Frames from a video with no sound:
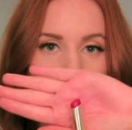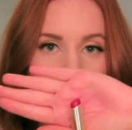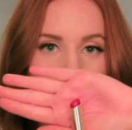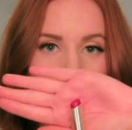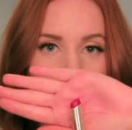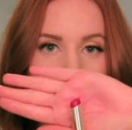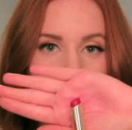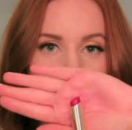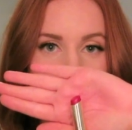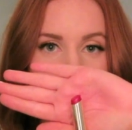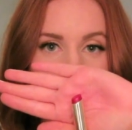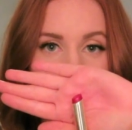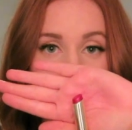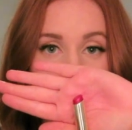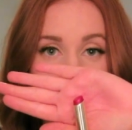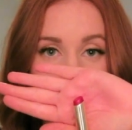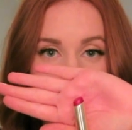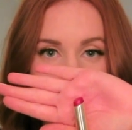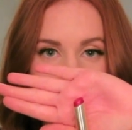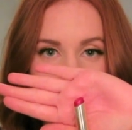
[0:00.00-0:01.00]
order here, but this
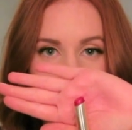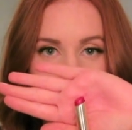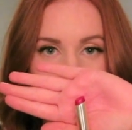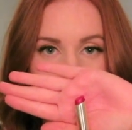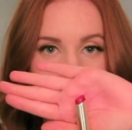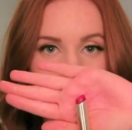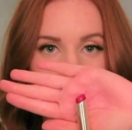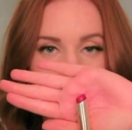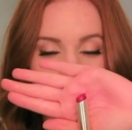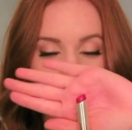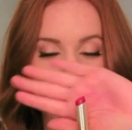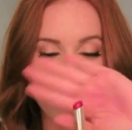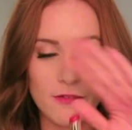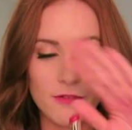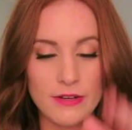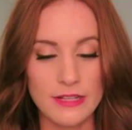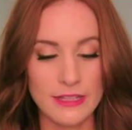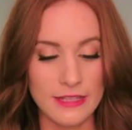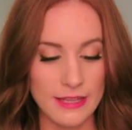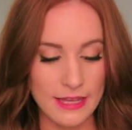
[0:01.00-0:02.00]
is the first one I picked up, I
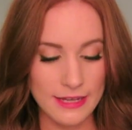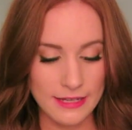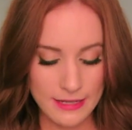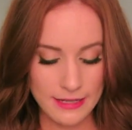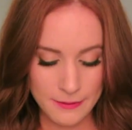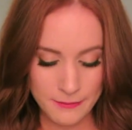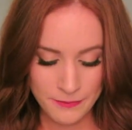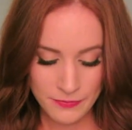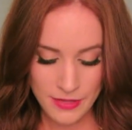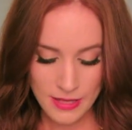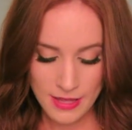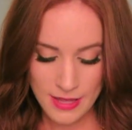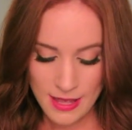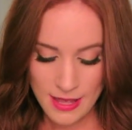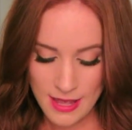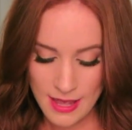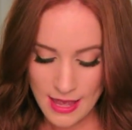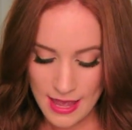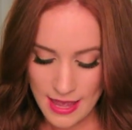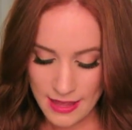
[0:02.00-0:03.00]
really like it.
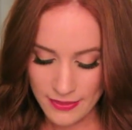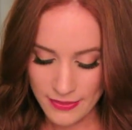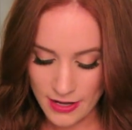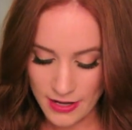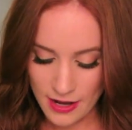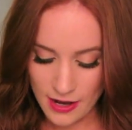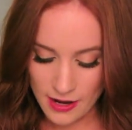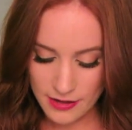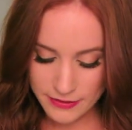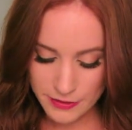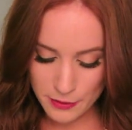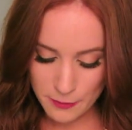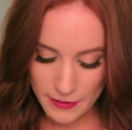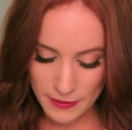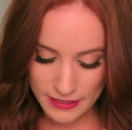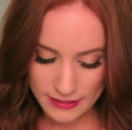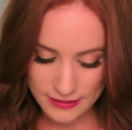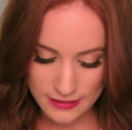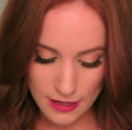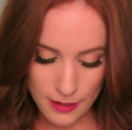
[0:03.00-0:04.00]
And then I also
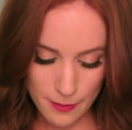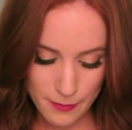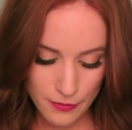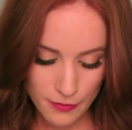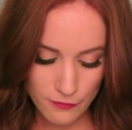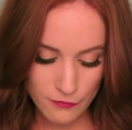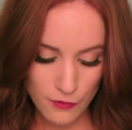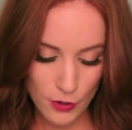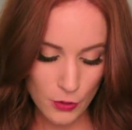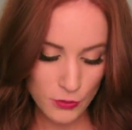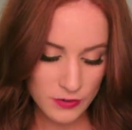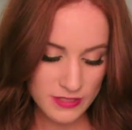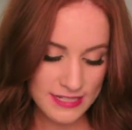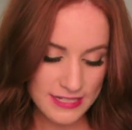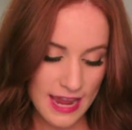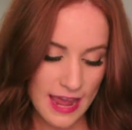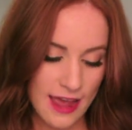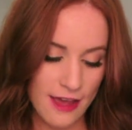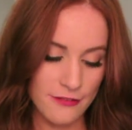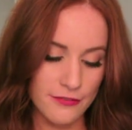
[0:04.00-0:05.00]
picked up Rose
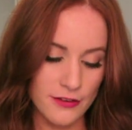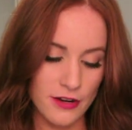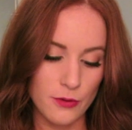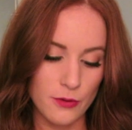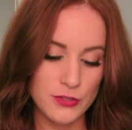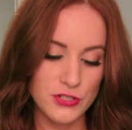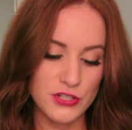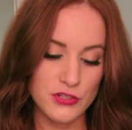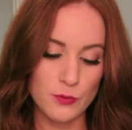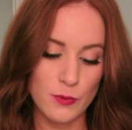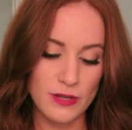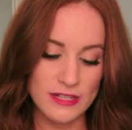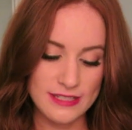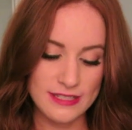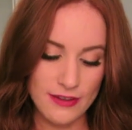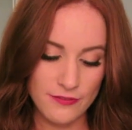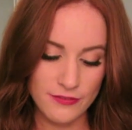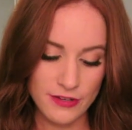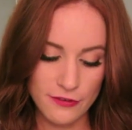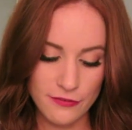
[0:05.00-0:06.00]
Taffeta, which is one
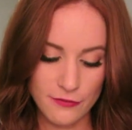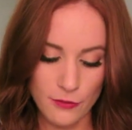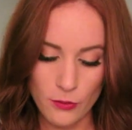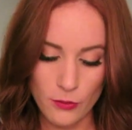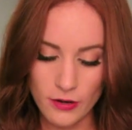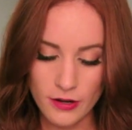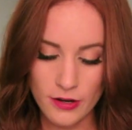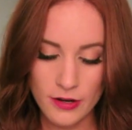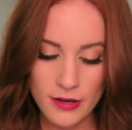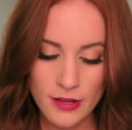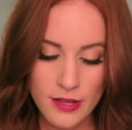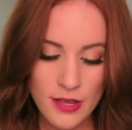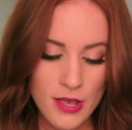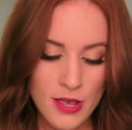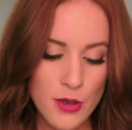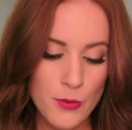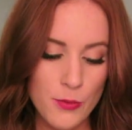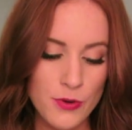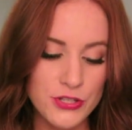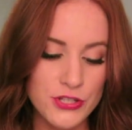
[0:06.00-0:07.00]
seventy-four,
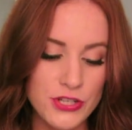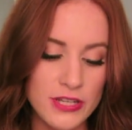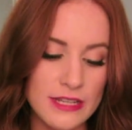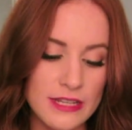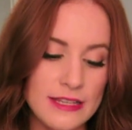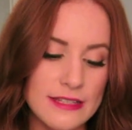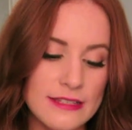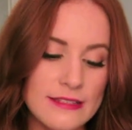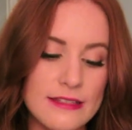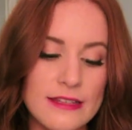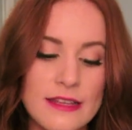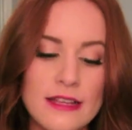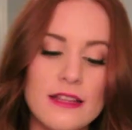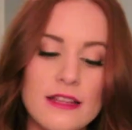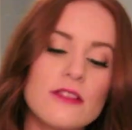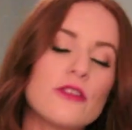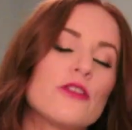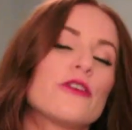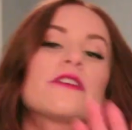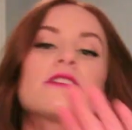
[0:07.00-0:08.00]
which is,
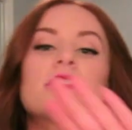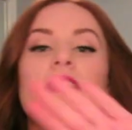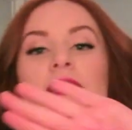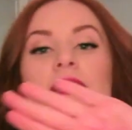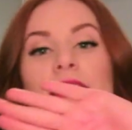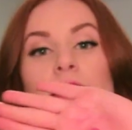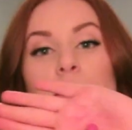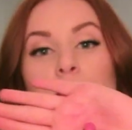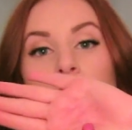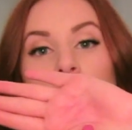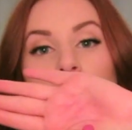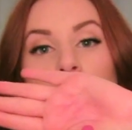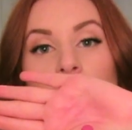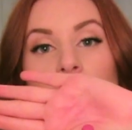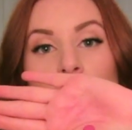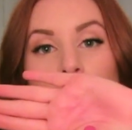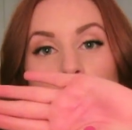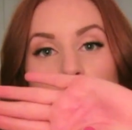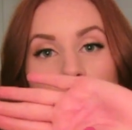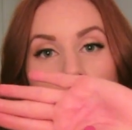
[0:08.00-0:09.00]
it looks like it'd be
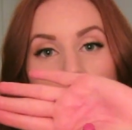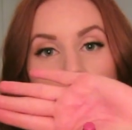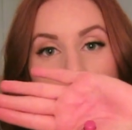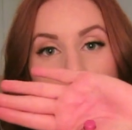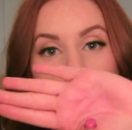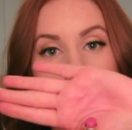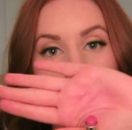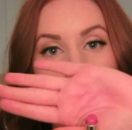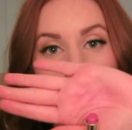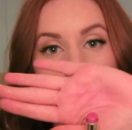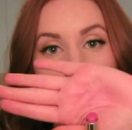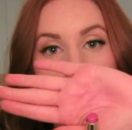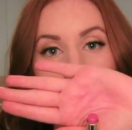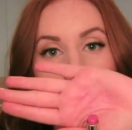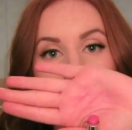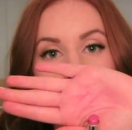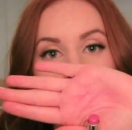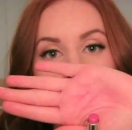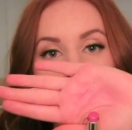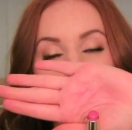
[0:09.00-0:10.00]
your nanny's
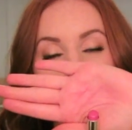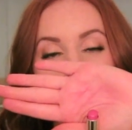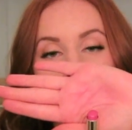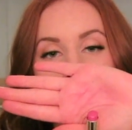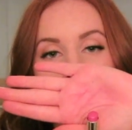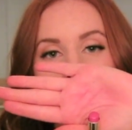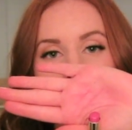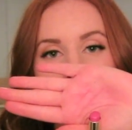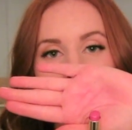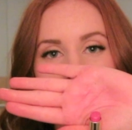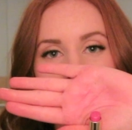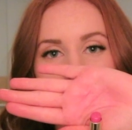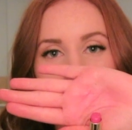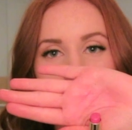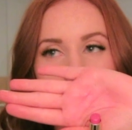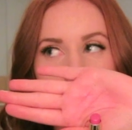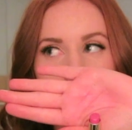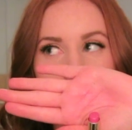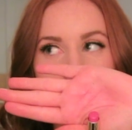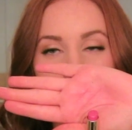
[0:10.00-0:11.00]
color, but it actually
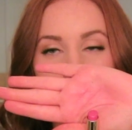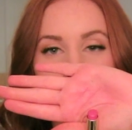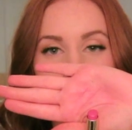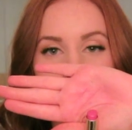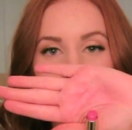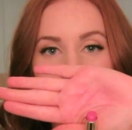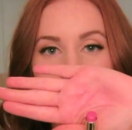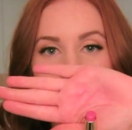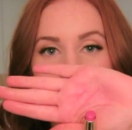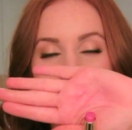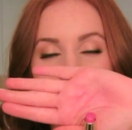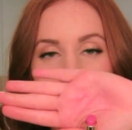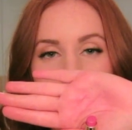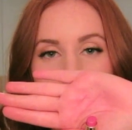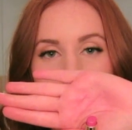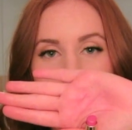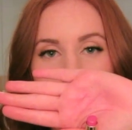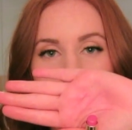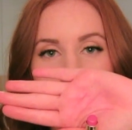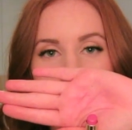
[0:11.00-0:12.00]
comes out really
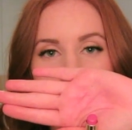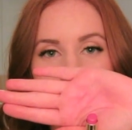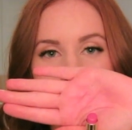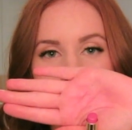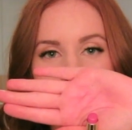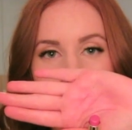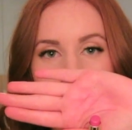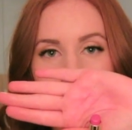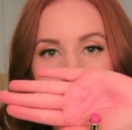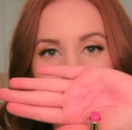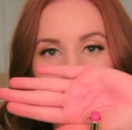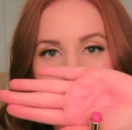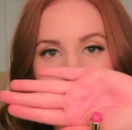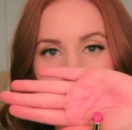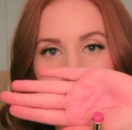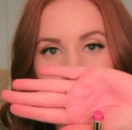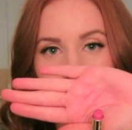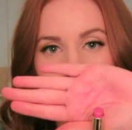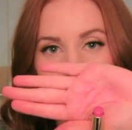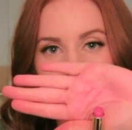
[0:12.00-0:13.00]
nice and a light
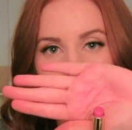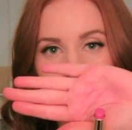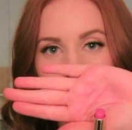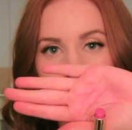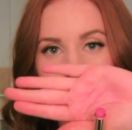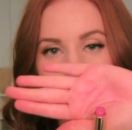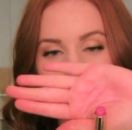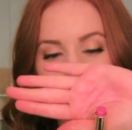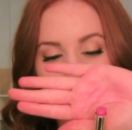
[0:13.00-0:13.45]
pink on the lip.